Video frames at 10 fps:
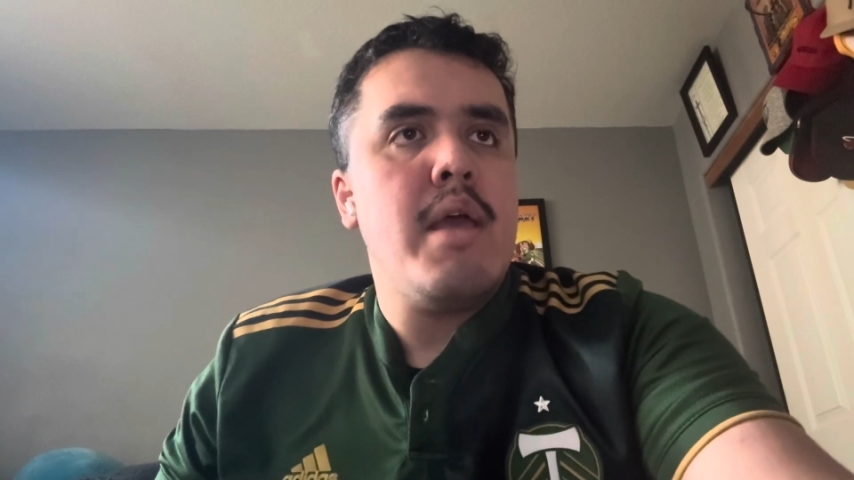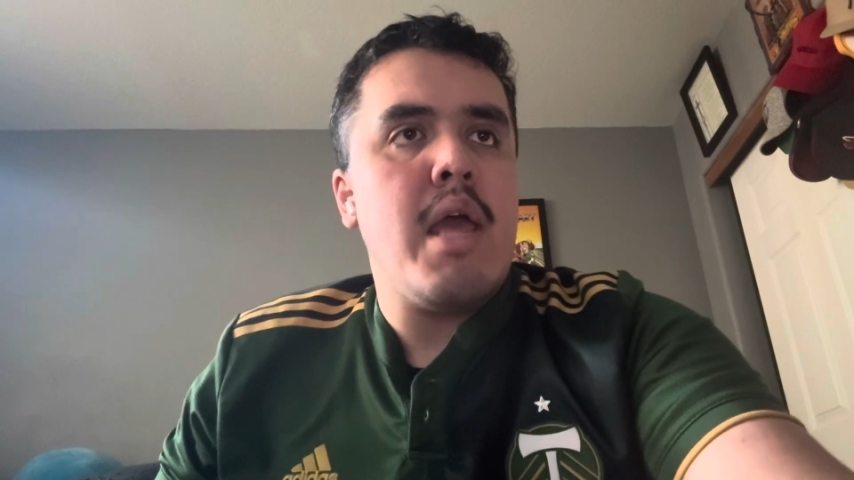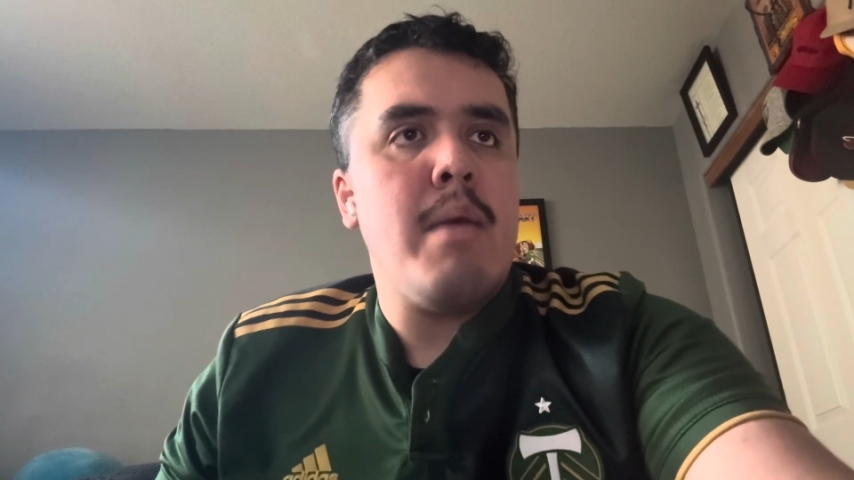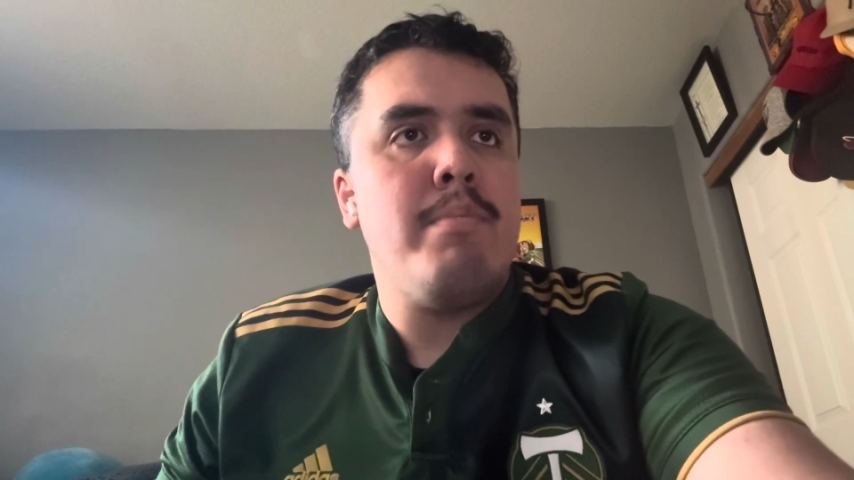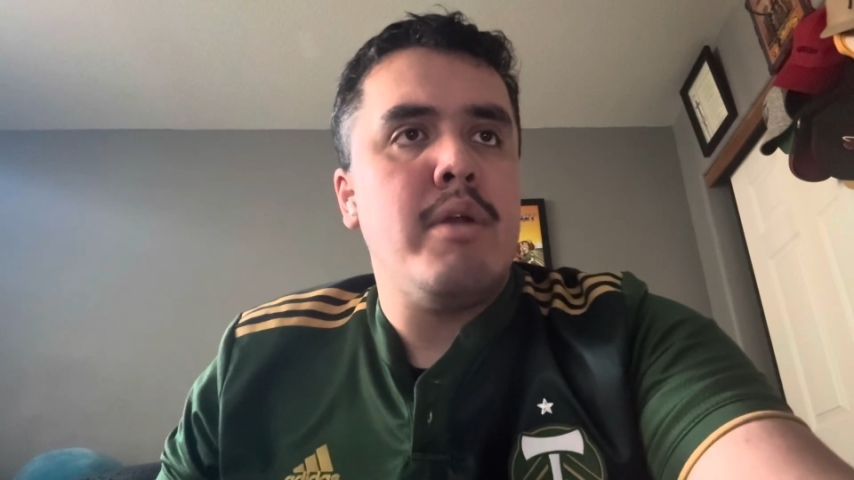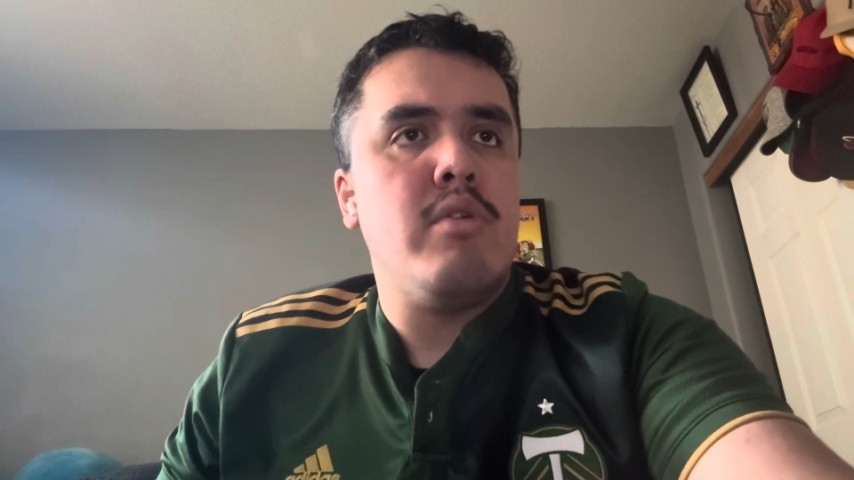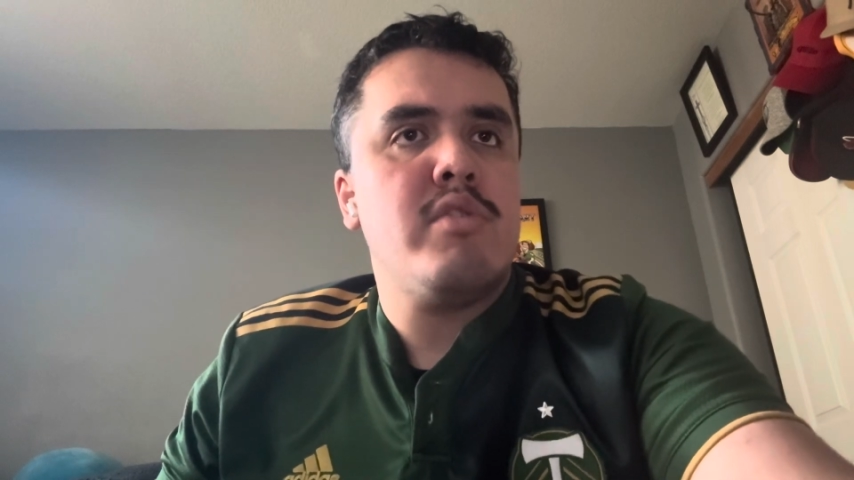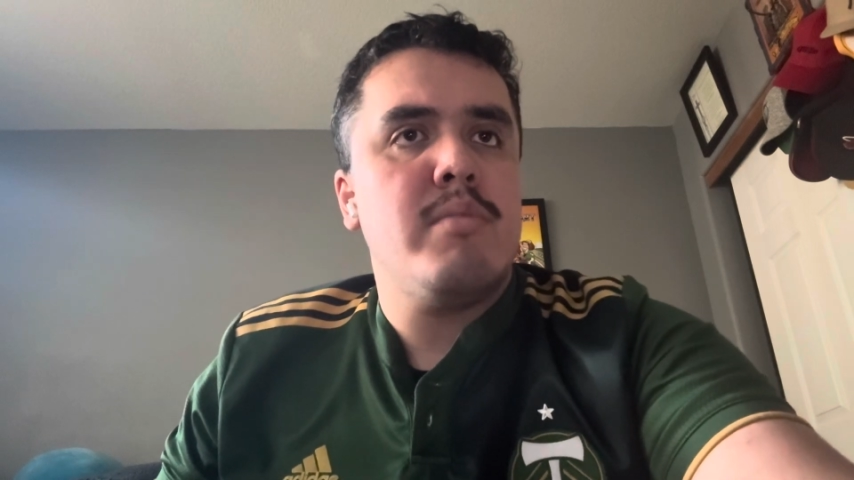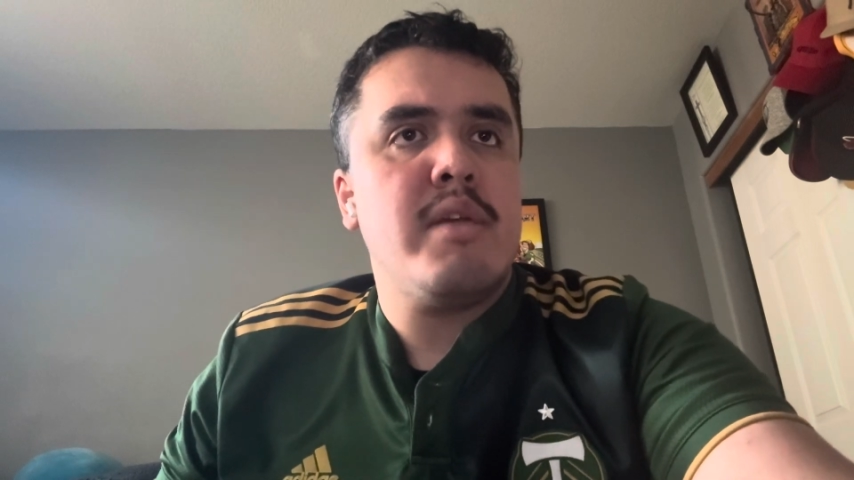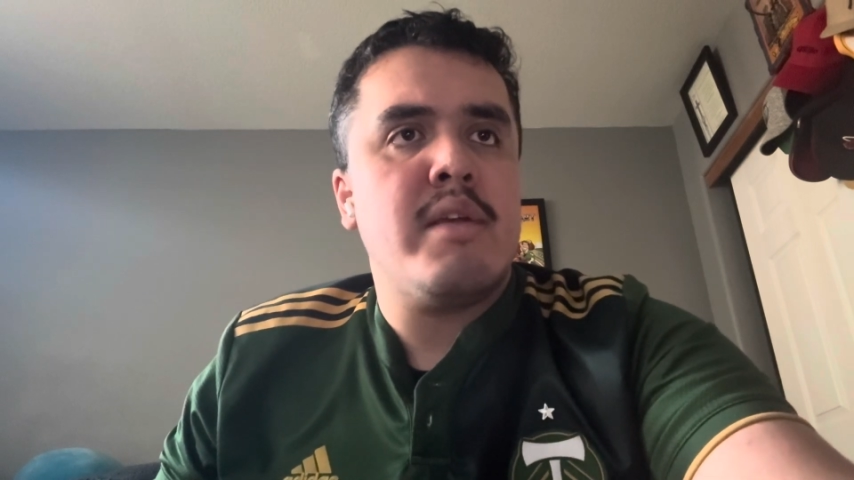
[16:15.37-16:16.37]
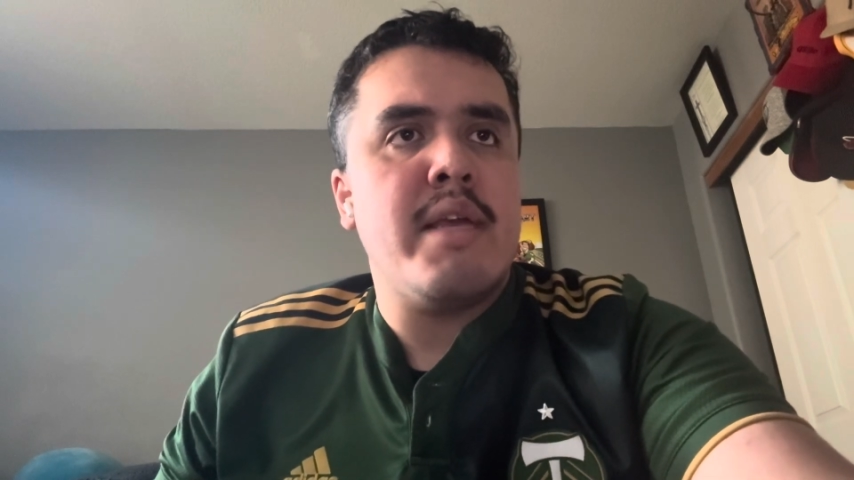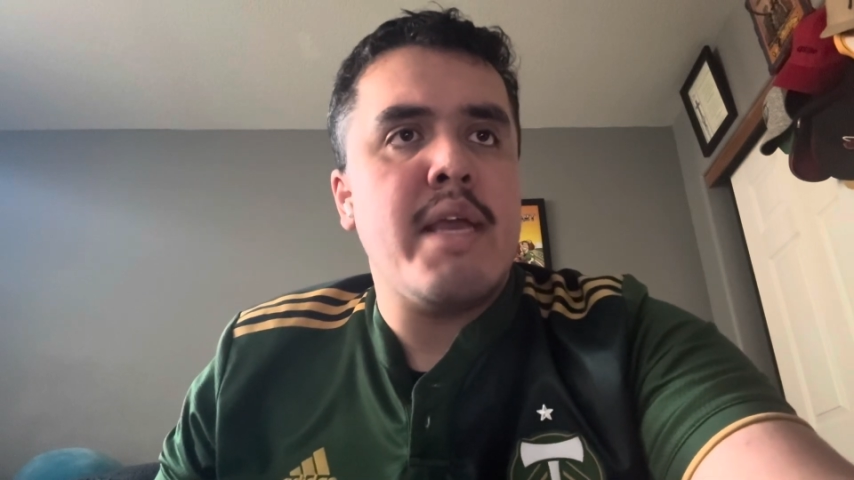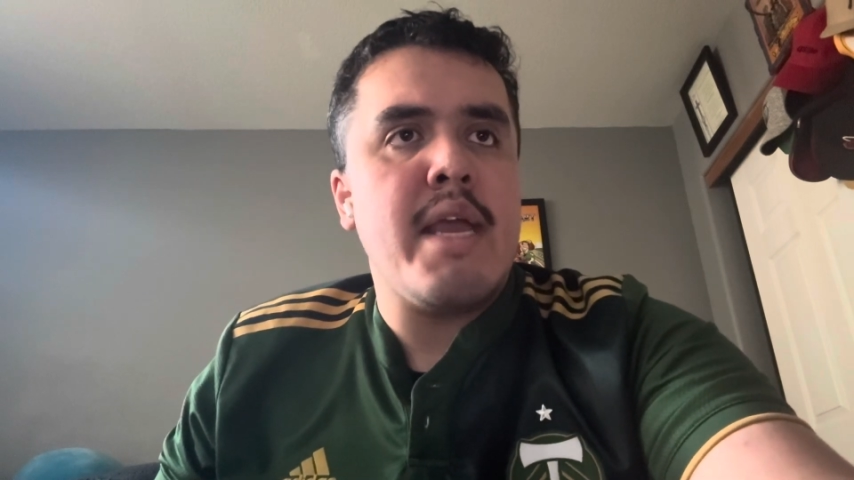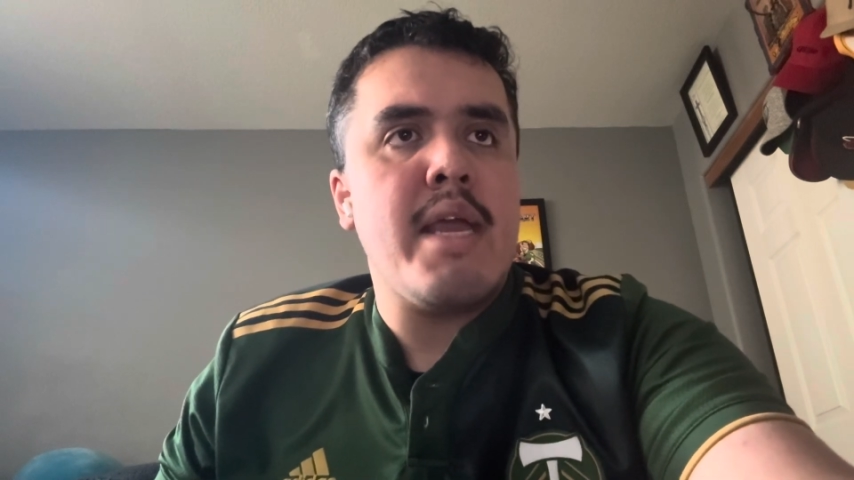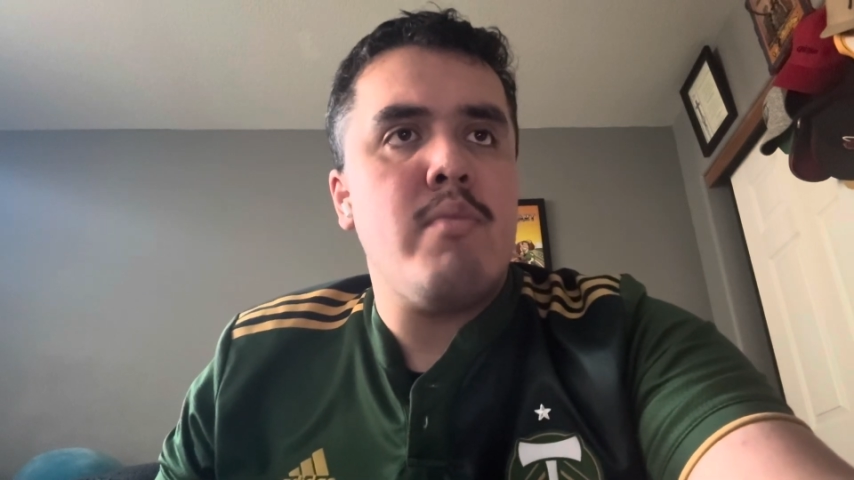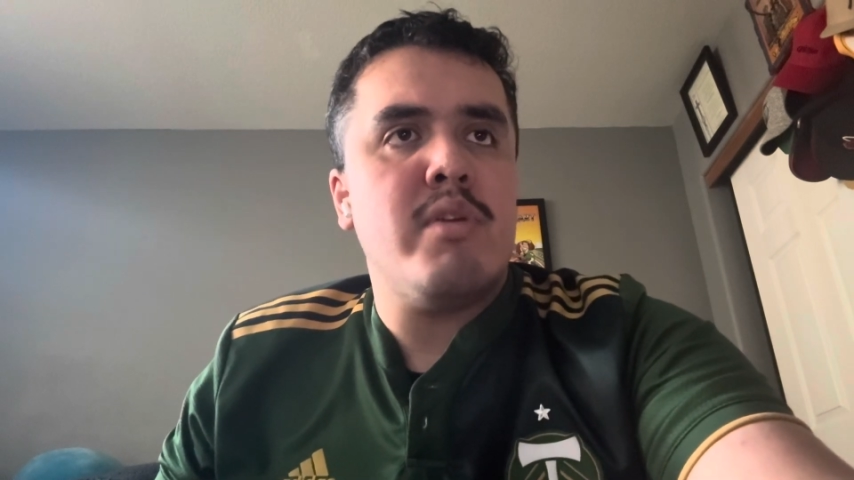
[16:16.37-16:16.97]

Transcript: and penultimate game,